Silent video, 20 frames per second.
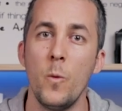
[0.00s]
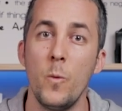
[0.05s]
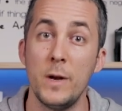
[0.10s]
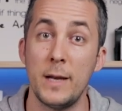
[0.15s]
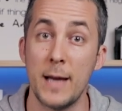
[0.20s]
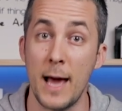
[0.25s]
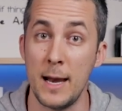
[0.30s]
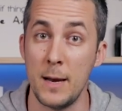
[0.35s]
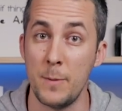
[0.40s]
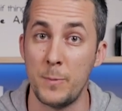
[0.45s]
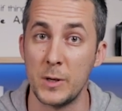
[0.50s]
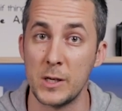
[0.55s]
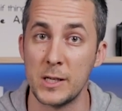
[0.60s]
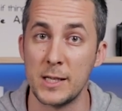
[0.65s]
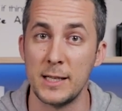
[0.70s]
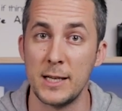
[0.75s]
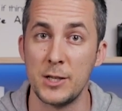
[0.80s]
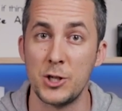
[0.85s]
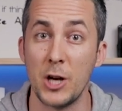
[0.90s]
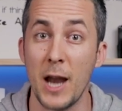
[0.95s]
with any
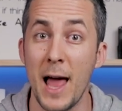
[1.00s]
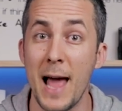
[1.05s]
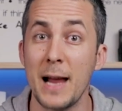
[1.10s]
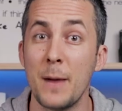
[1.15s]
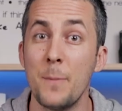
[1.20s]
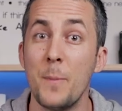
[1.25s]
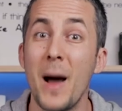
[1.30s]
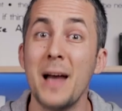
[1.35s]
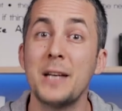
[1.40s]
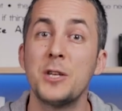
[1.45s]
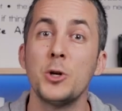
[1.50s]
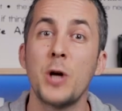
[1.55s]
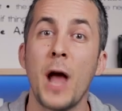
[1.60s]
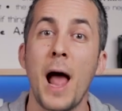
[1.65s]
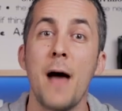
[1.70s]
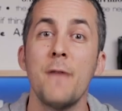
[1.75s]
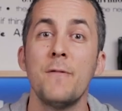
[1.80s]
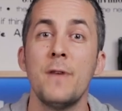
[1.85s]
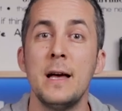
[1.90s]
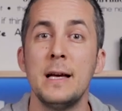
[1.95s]
person that you like, but to
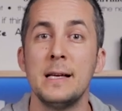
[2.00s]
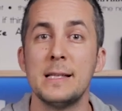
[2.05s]
have